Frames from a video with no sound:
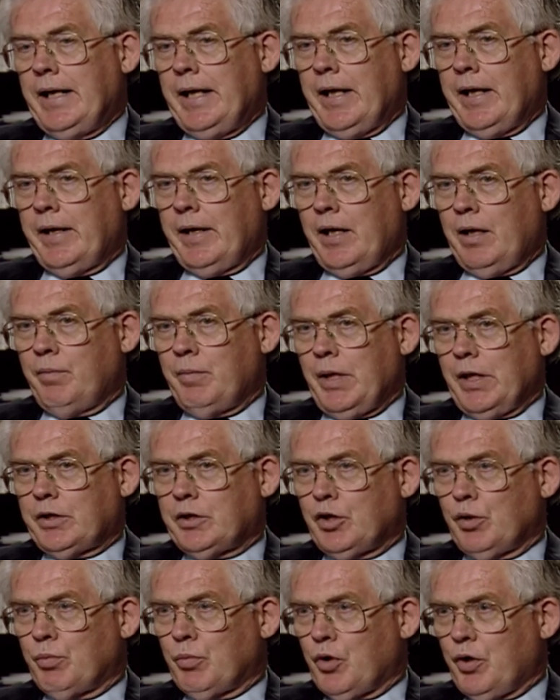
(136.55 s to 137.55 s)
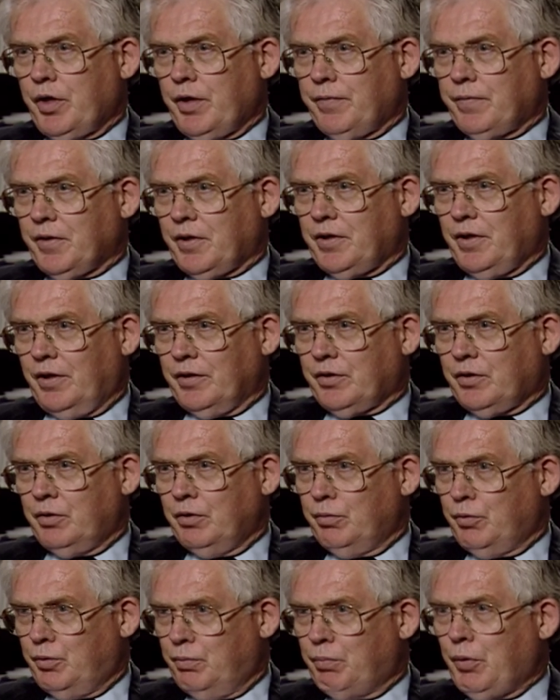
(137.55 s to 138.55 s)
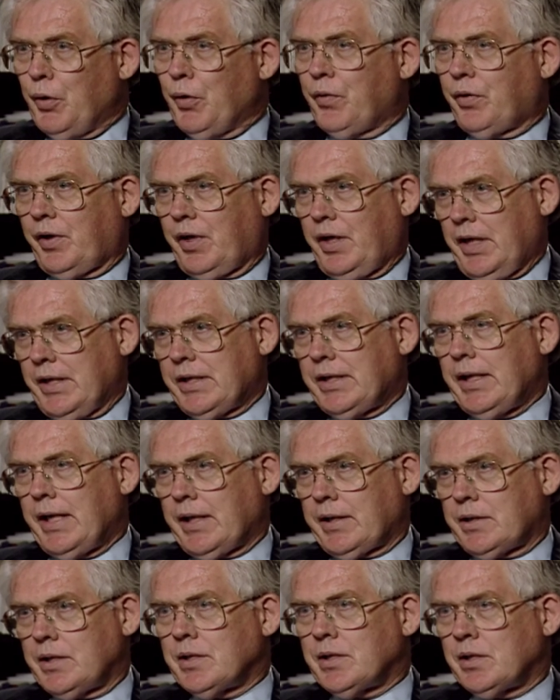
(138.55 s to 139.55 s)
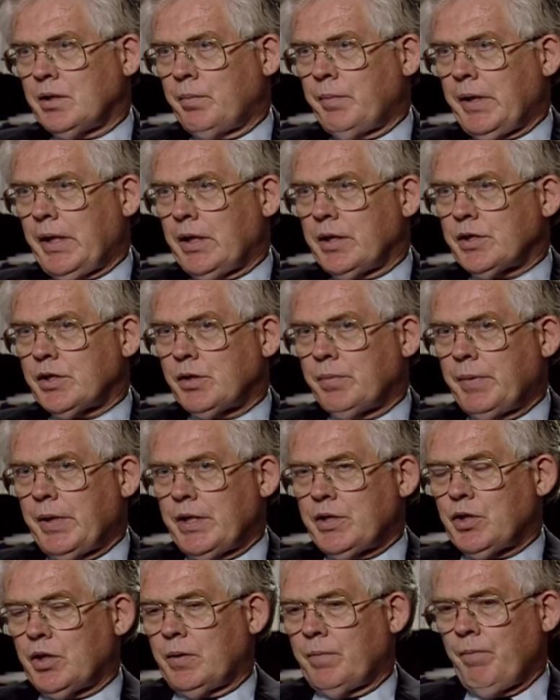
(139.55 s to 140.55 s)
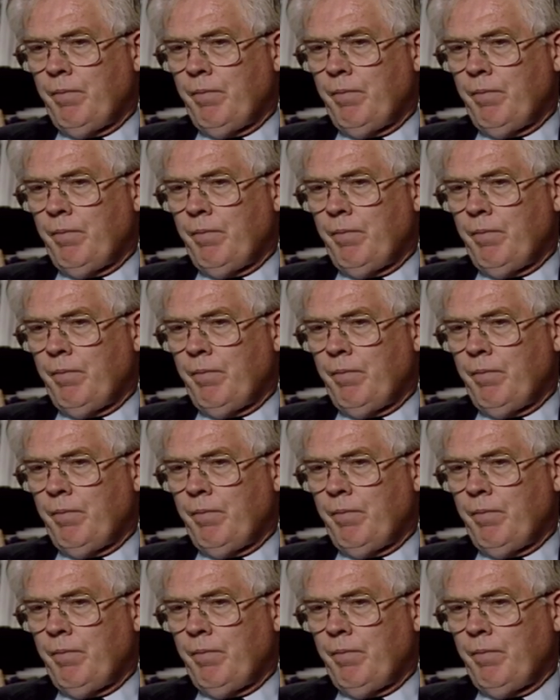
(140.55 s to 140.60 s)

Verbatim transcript: And that makes it more difficult to both cut taxes and balance the budget.